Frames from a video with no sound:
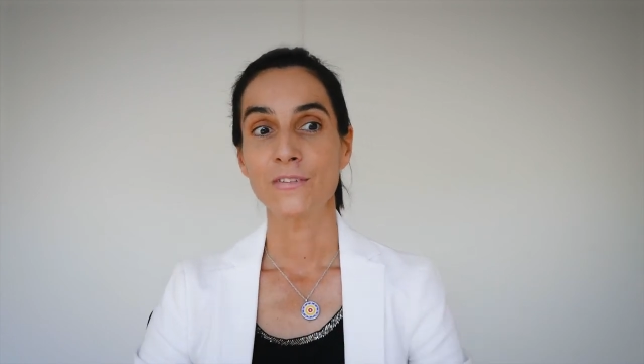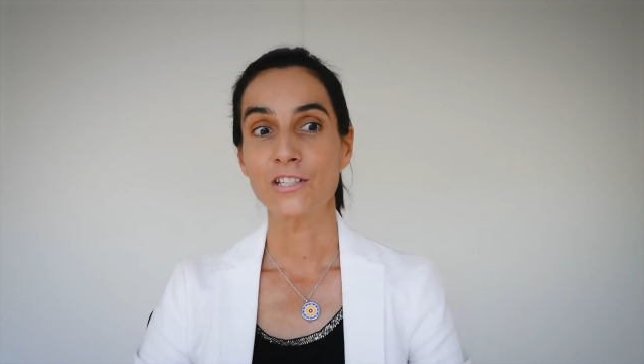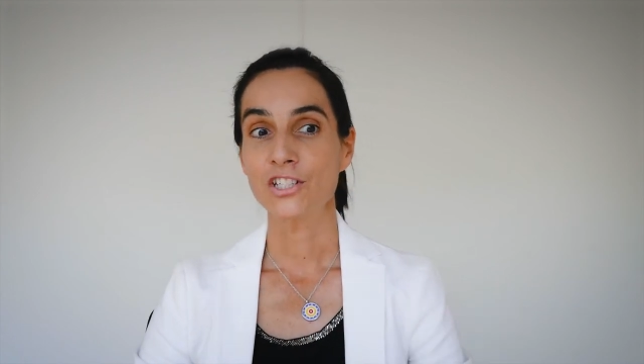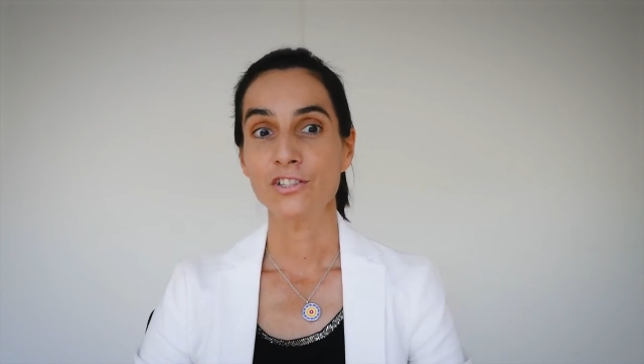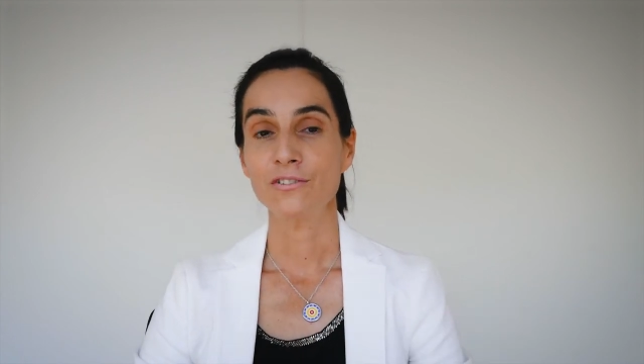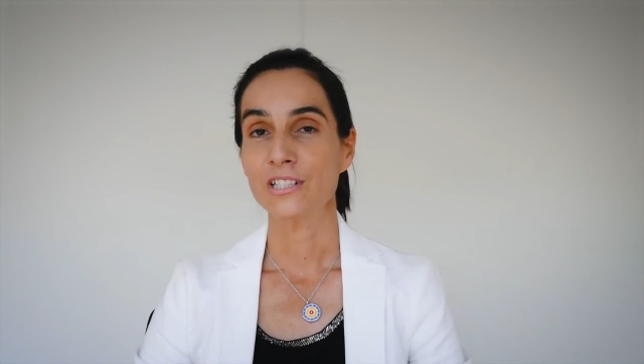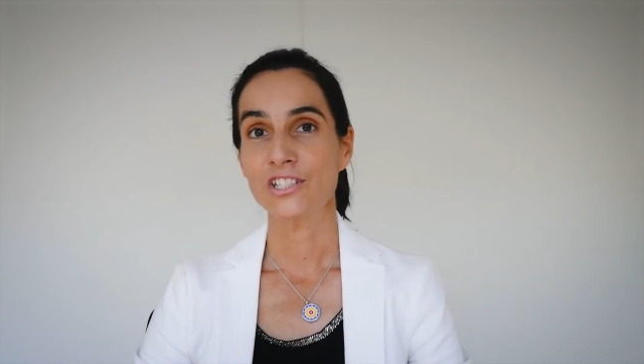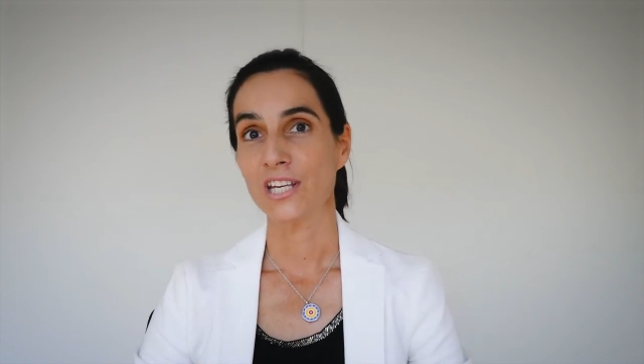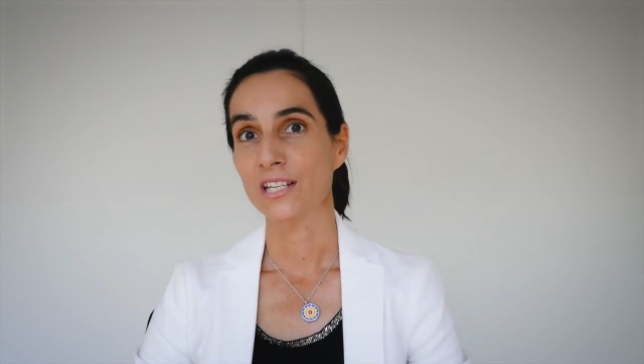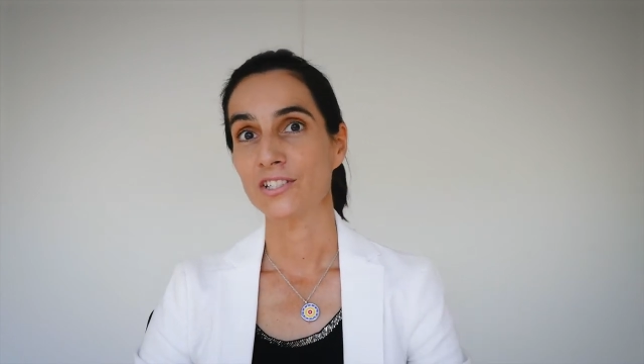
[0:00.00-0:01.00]
The
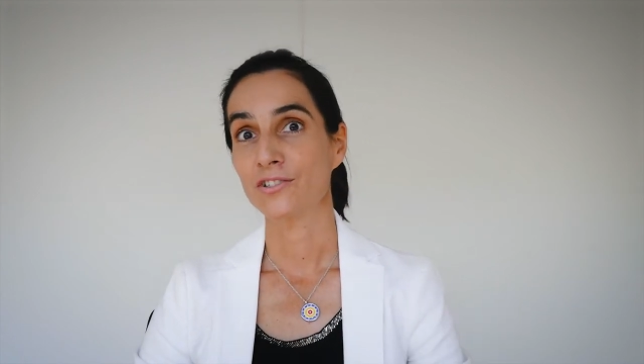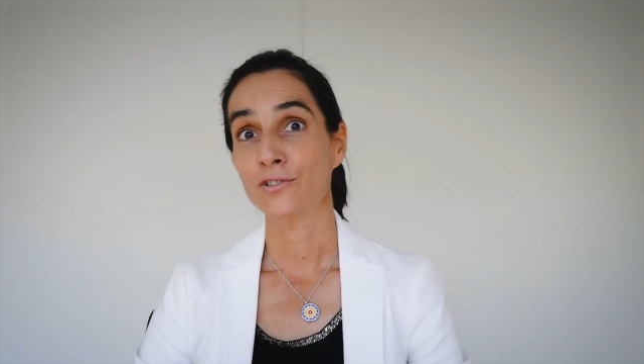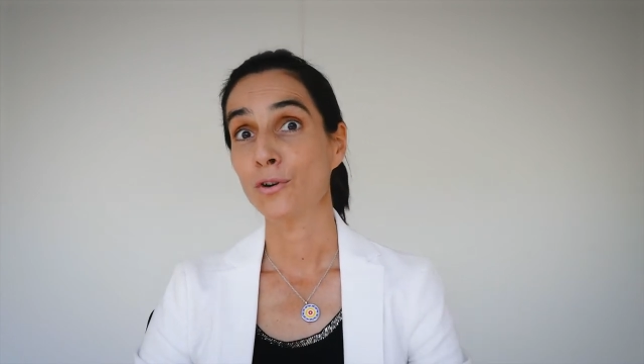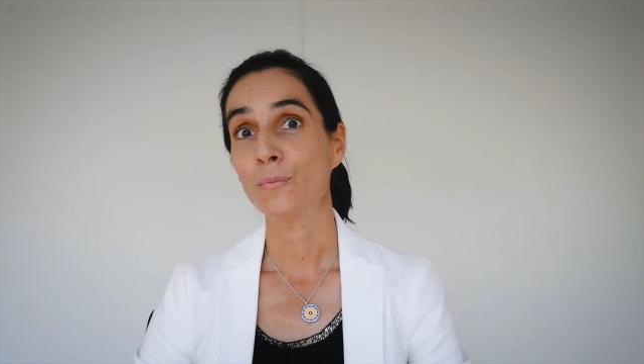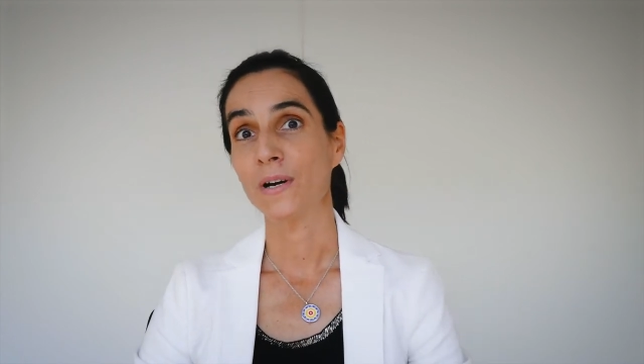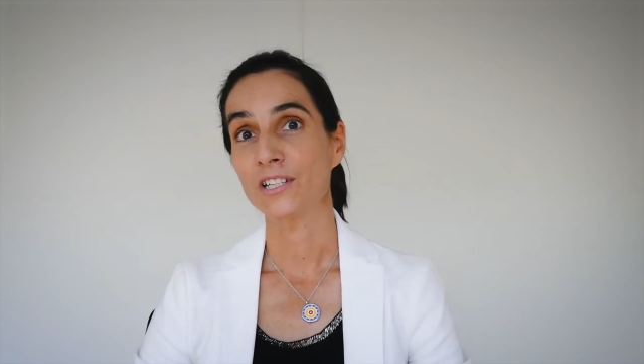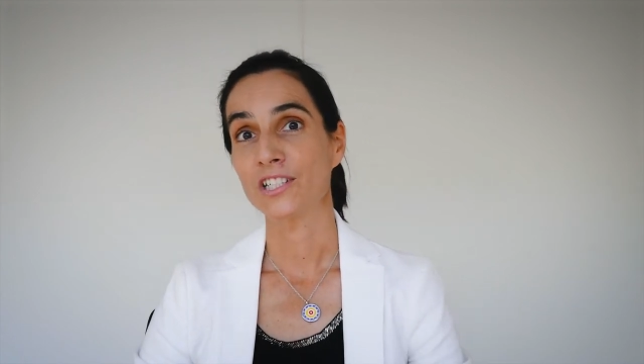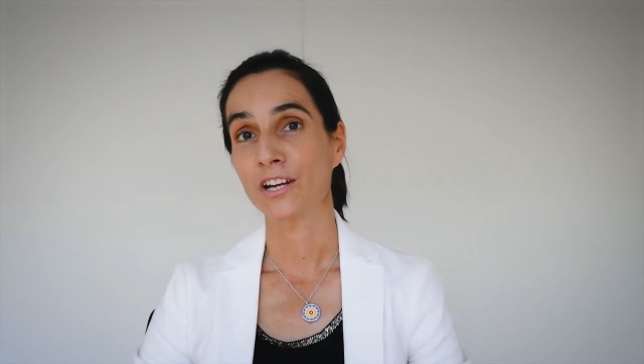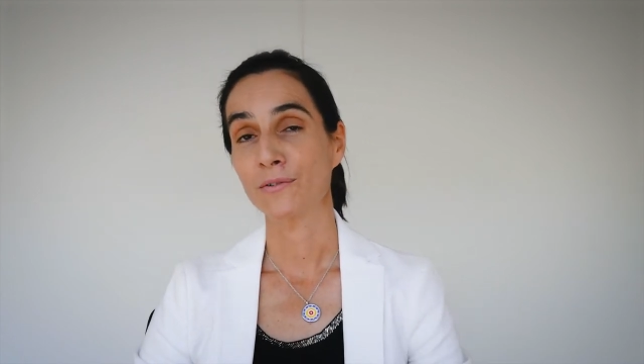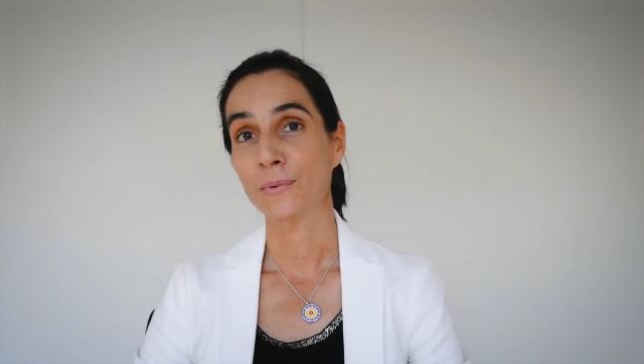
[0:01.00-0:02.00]
children changed so
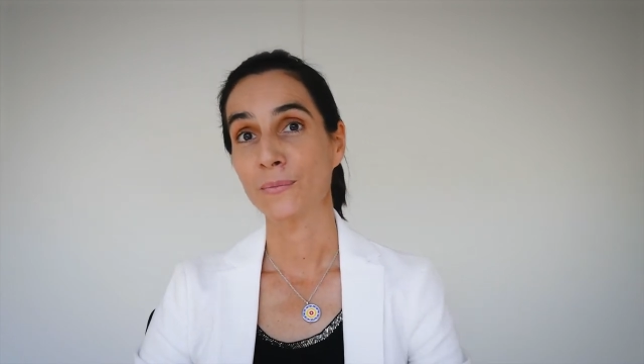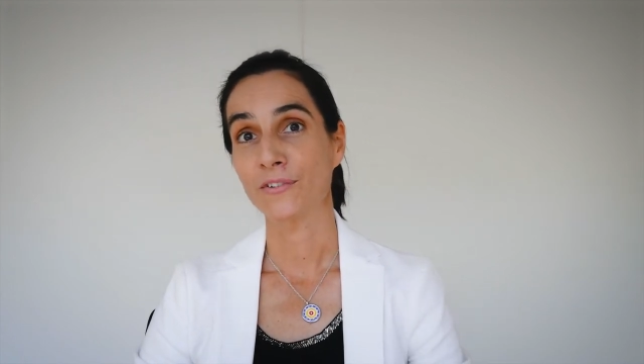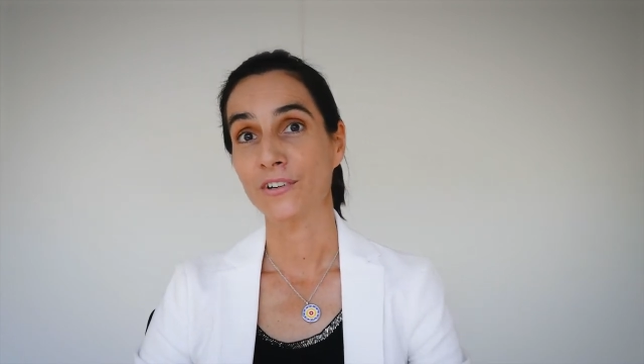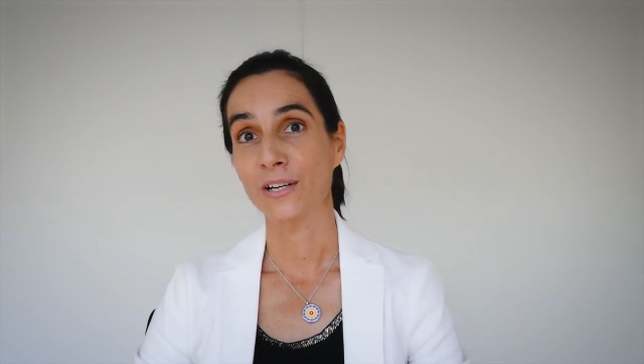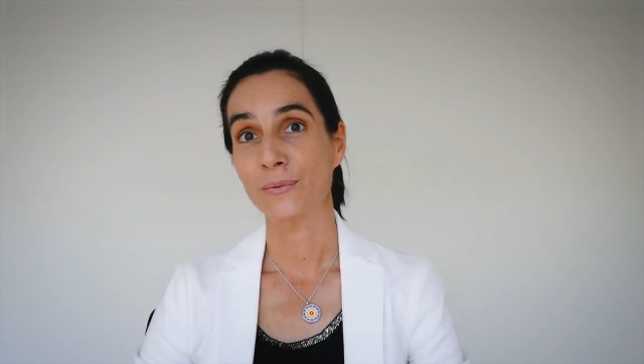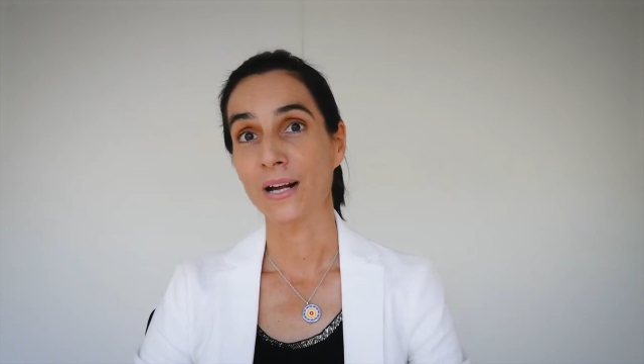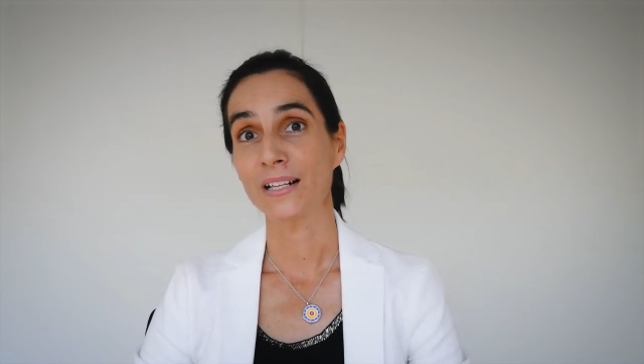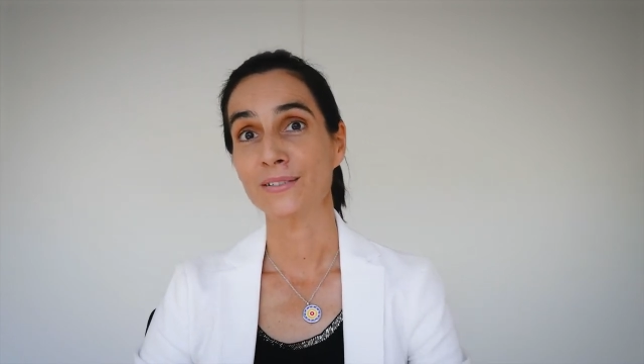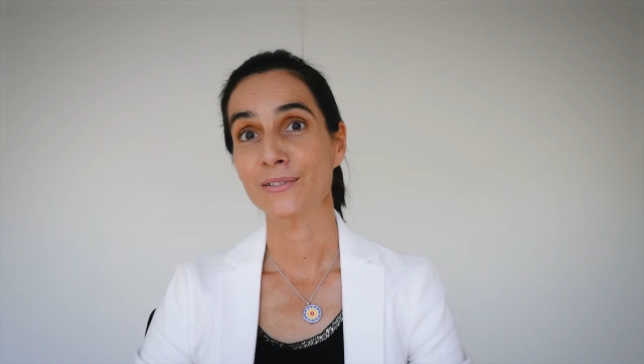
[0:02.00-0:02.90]
much. I remember very well.